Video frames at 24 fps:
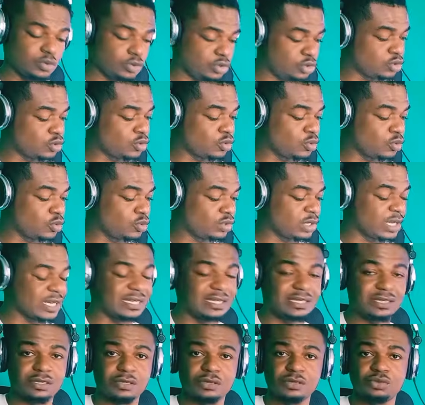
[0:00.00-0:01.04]
So the
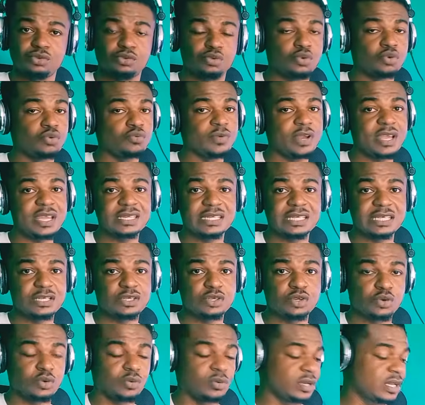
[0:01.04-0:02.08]
do re di
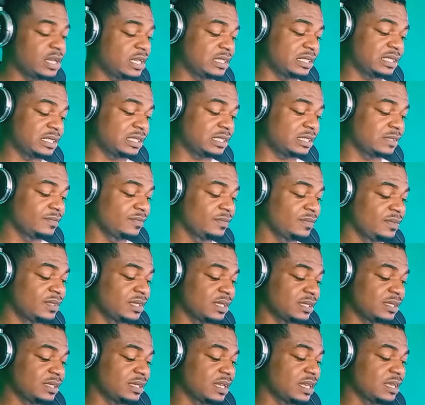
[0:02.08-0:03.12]
do is
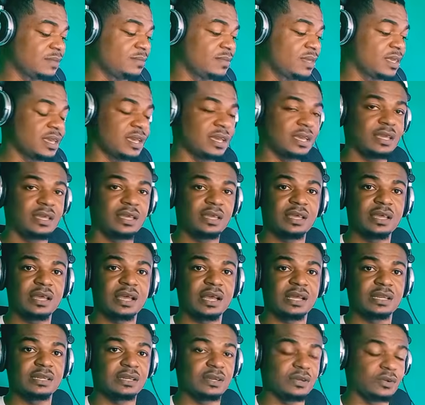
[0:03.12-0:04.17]
the same here
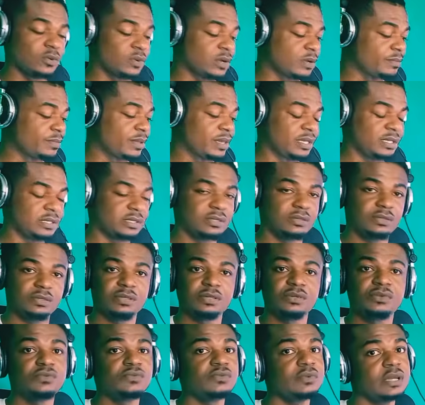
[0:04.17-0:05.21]
at the lower bass.
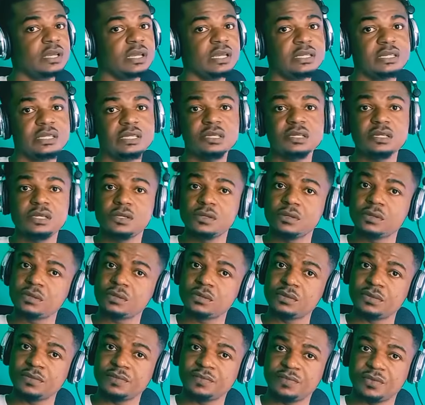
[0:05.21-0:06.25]
Re di
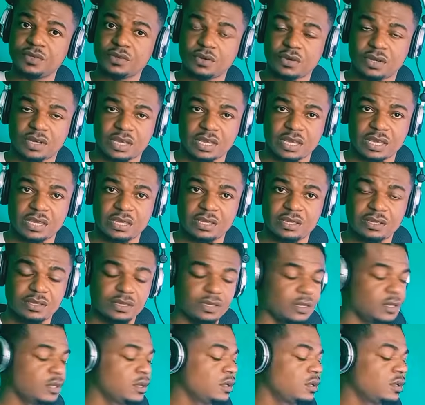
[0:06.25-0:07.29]
do. Okay,
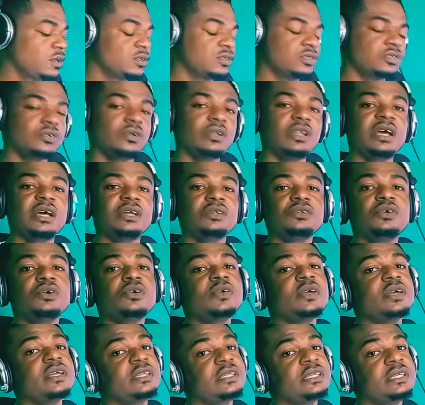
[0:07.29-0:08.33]
so la do
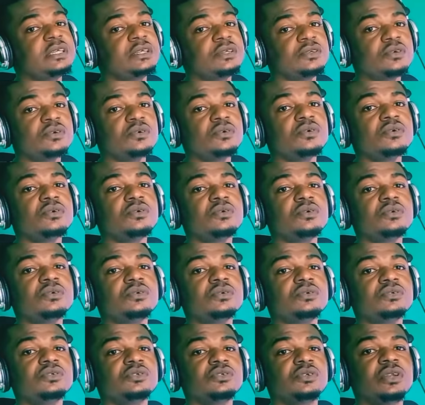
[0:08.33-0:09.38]
re di
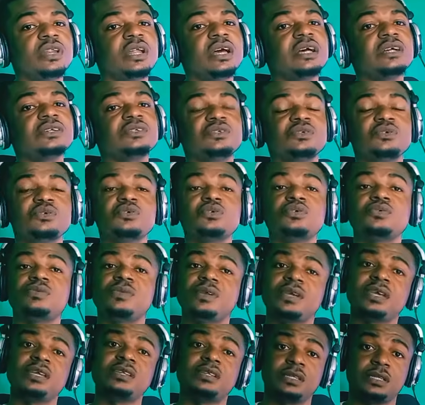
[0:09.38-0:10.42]
do. So la so
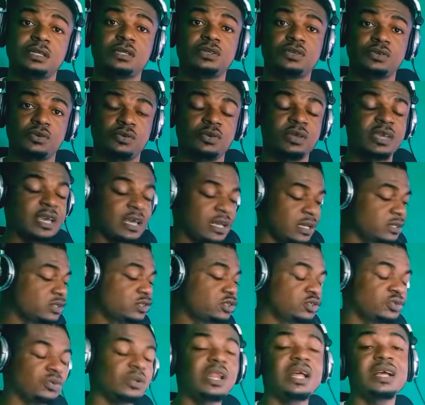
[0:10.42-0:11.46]
re di do. Yes,
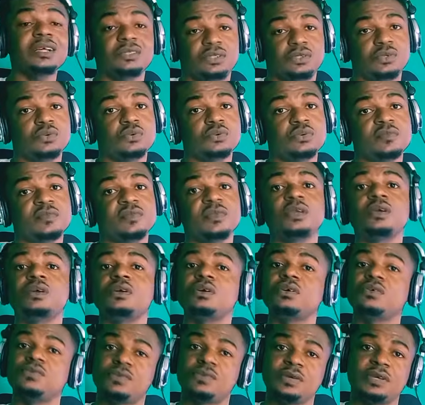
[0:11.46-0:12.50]
so la so
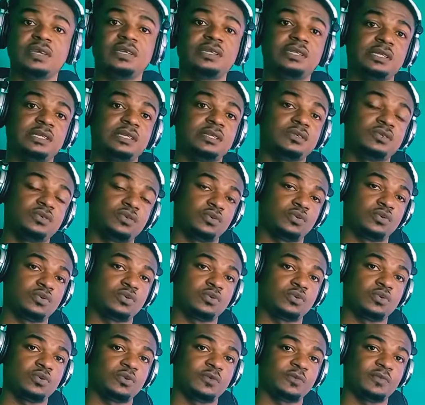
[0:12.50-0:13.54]
re di
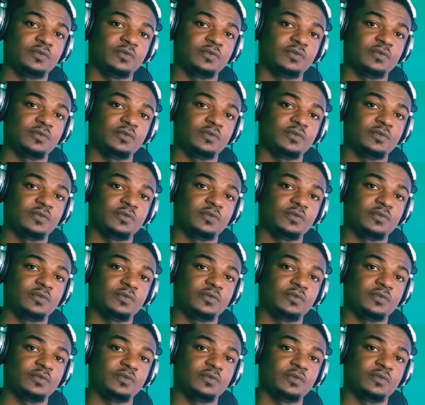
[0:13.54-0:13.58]
do.